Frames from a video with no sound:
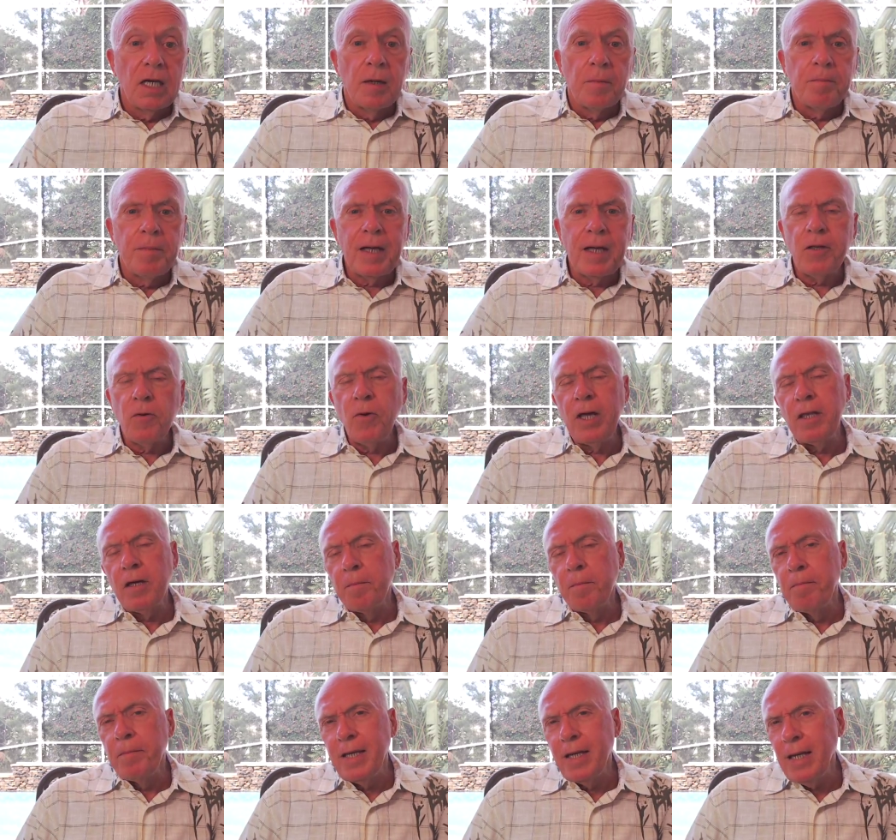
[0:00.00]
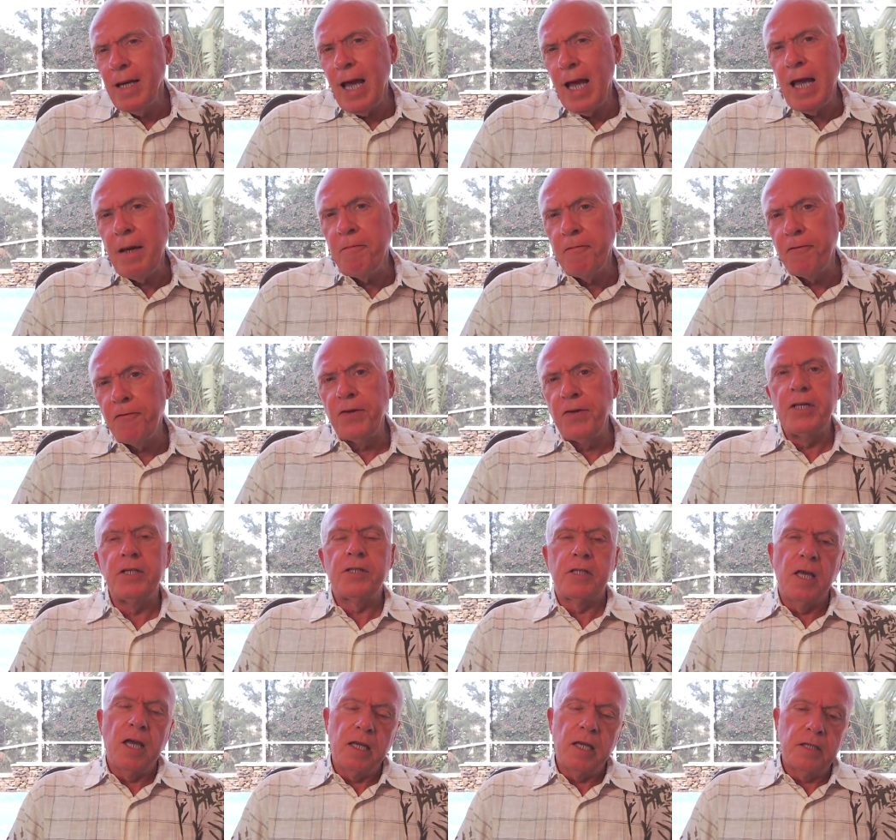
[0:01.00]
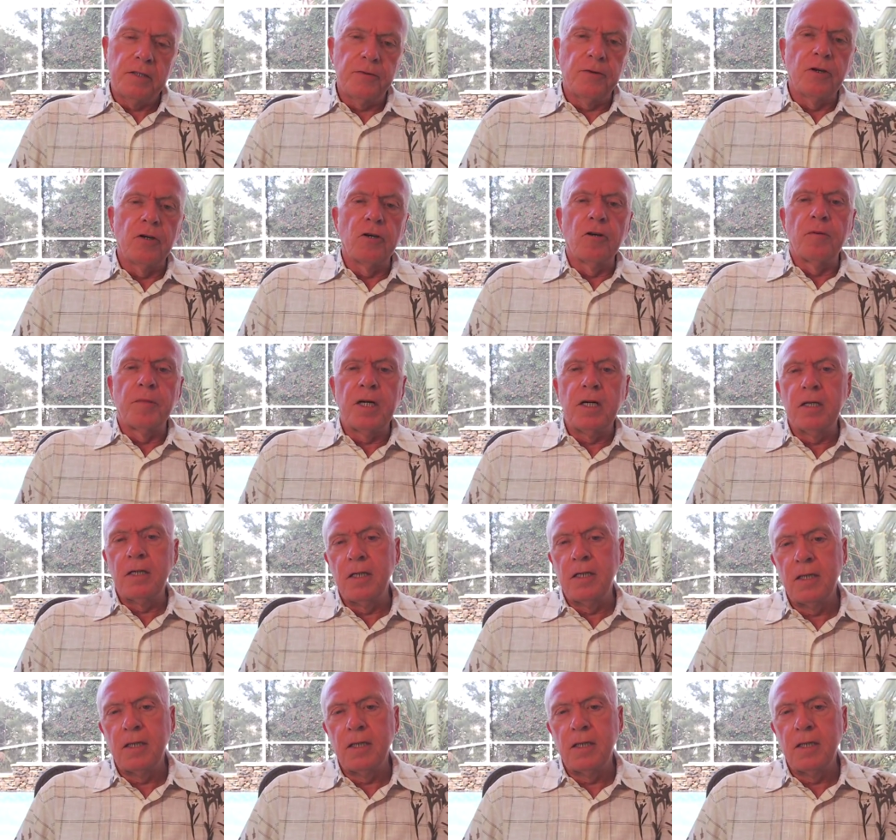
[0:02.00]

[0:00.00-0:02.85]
By the way, the, the name feast days for Irma